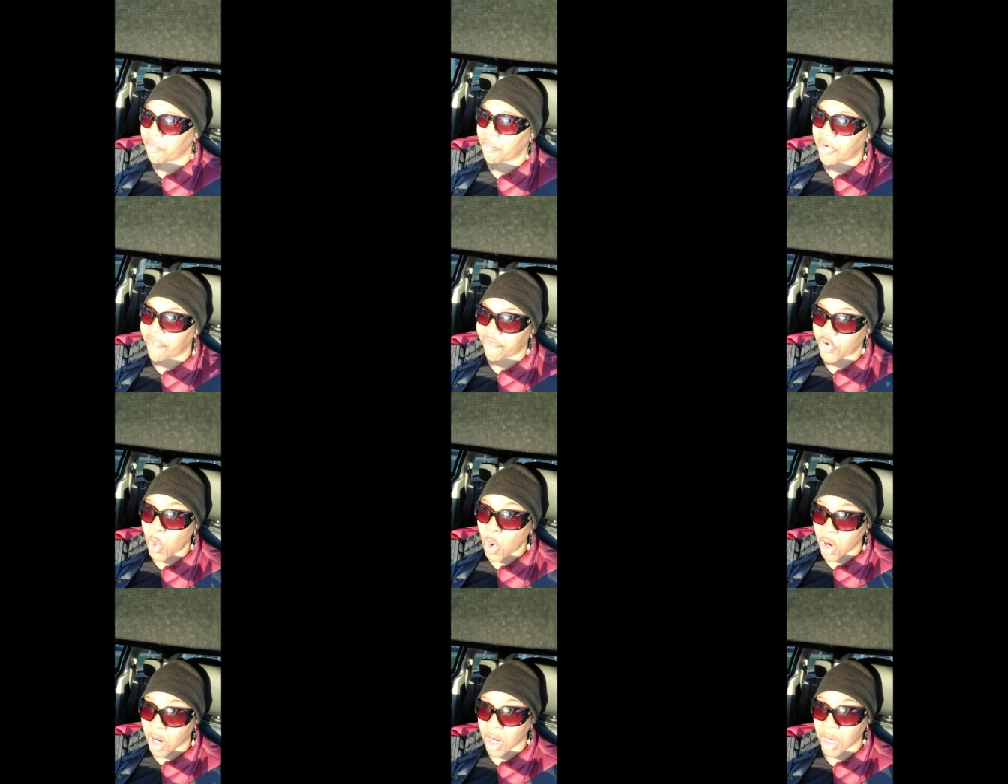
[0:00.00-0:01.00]

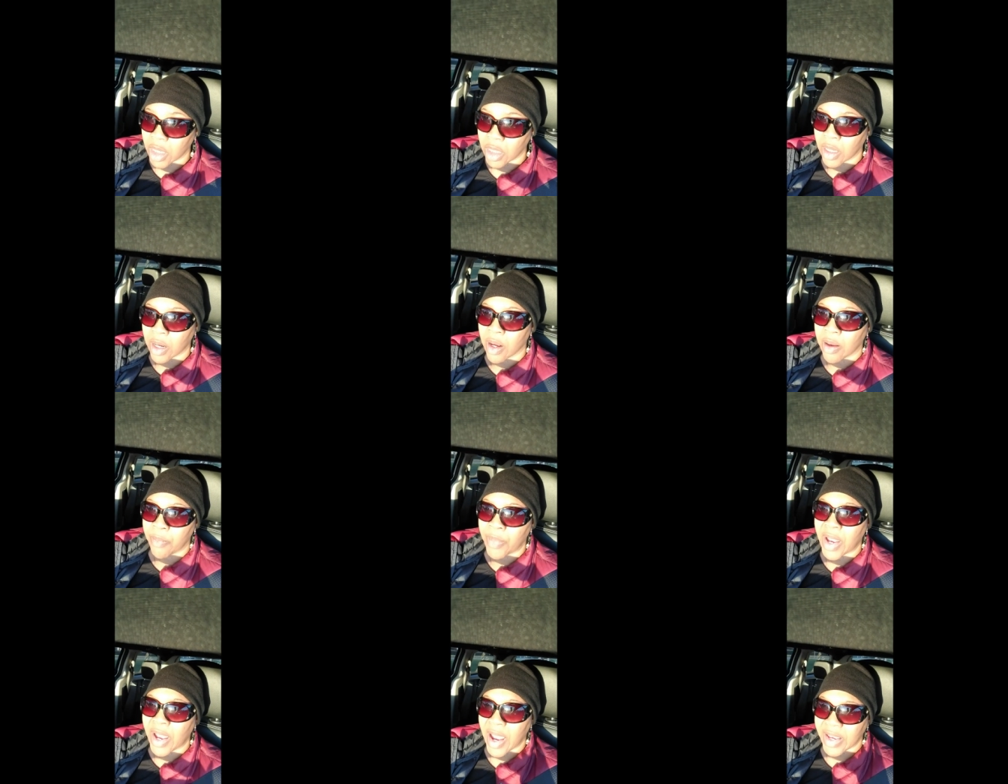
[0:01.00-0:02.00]
before
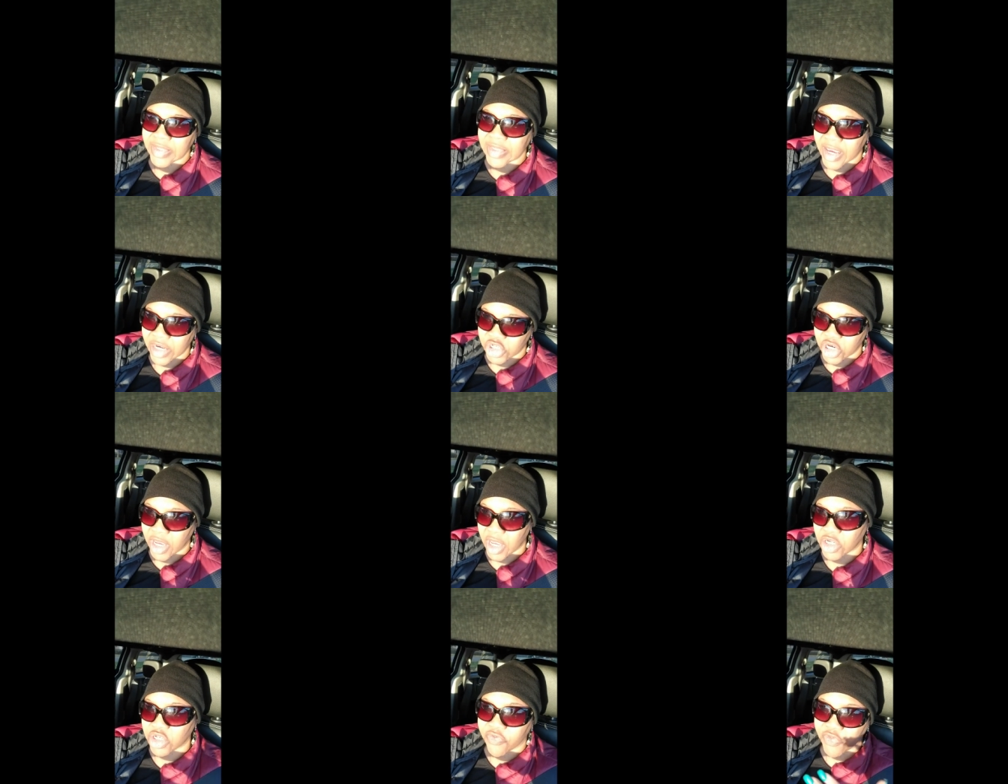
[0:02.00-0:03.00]
my eyesight
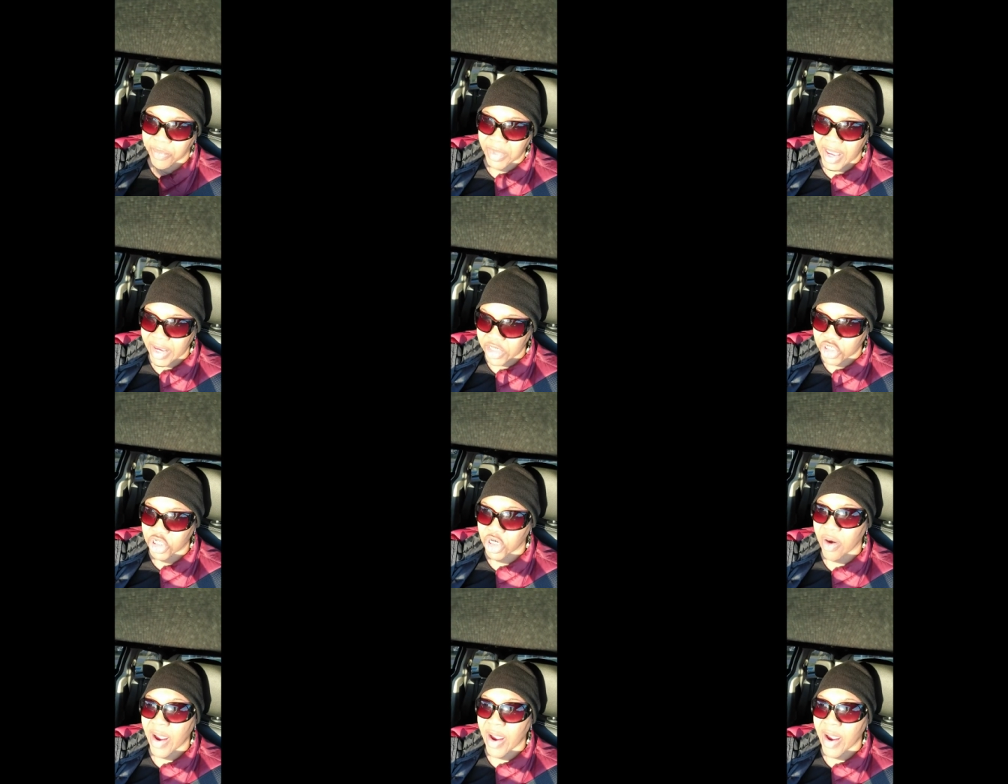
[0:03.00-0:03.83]
changed from last year,